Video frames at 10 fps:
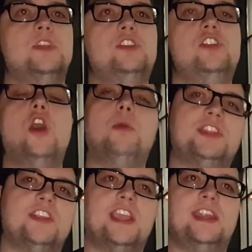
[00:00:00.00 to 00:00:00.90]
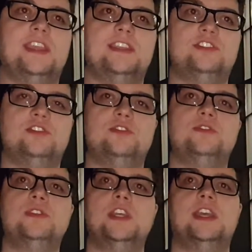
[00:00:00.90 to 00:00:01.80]
know what they're getting
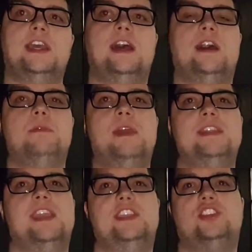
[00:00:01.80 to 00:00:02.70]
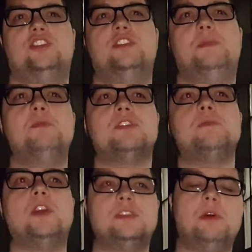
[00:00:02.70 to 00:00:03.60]
into, and they should be
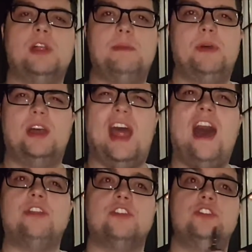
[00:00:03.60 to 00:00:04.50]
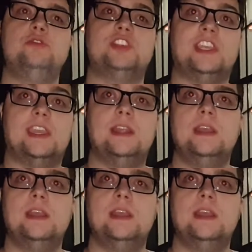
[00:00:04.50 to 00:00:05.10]
responsible about how they're using it.